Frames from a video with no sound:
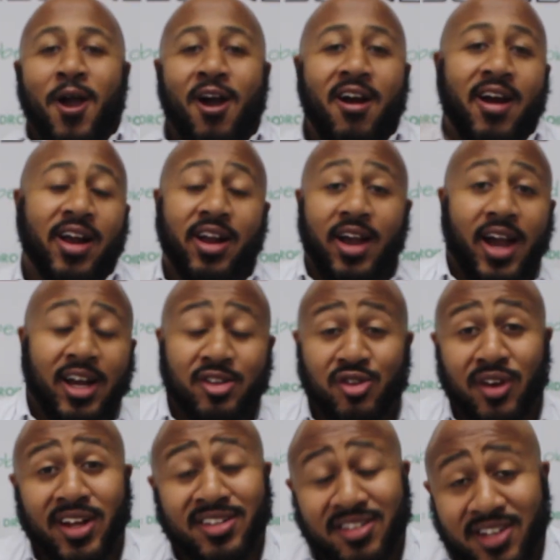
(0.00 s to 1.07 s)
Alright guys,
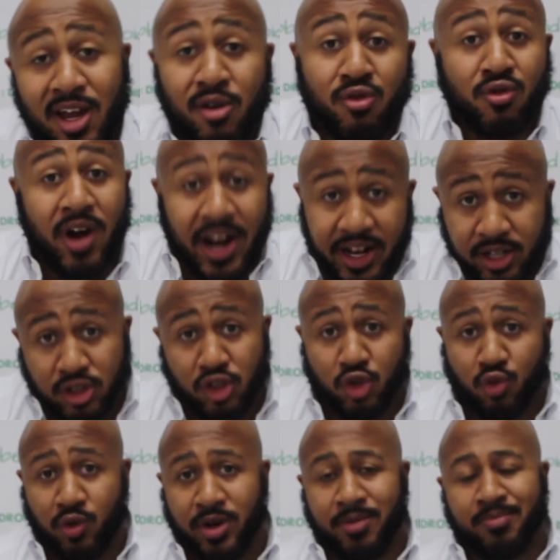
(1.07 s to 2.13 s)
so let's get right
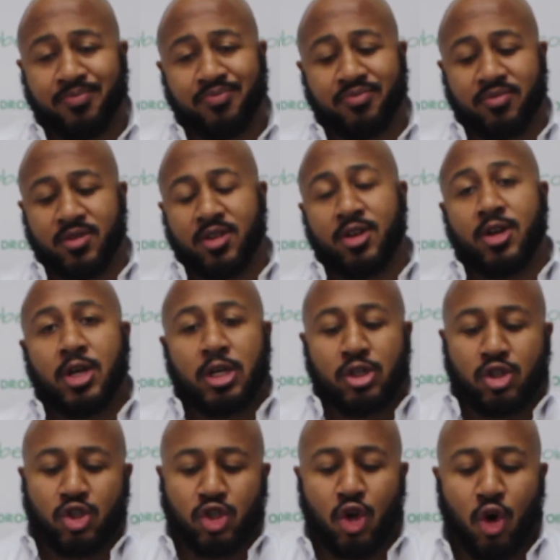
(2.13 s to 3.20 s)
into it.
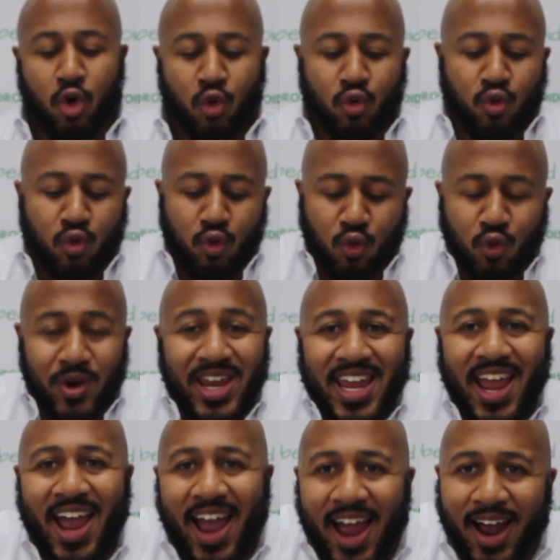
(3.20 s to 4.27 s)
So
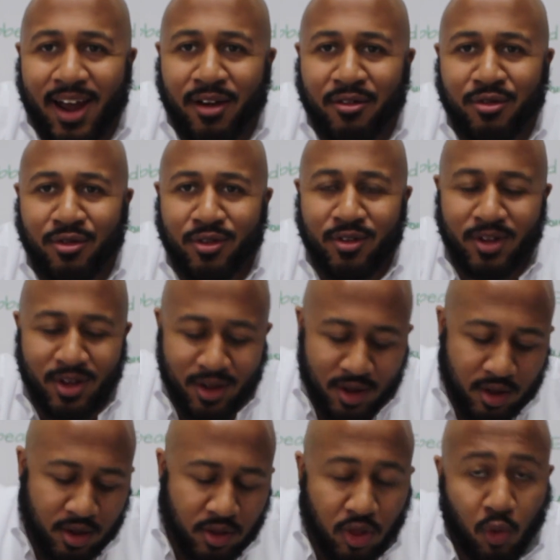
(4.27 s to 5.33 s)
we have
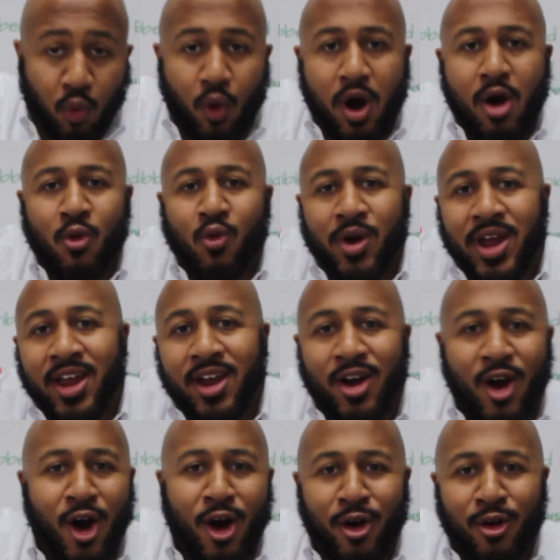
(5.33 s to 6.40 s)
the
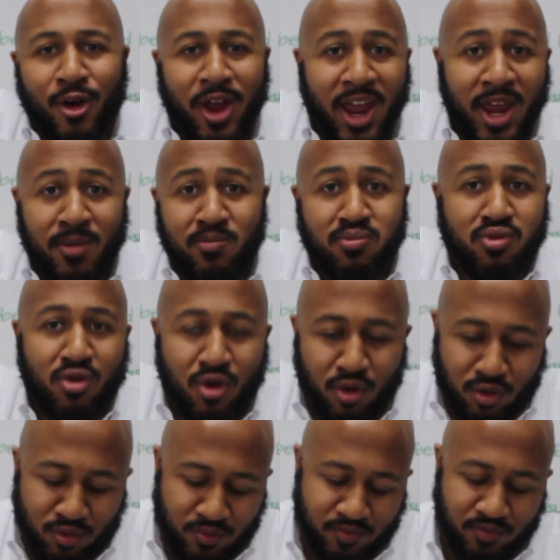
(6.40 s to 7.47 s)
Huawei Honor 8
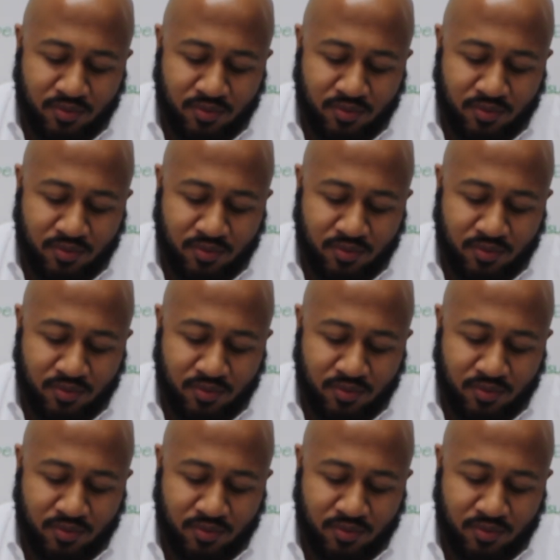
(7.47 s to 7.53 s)
Pro.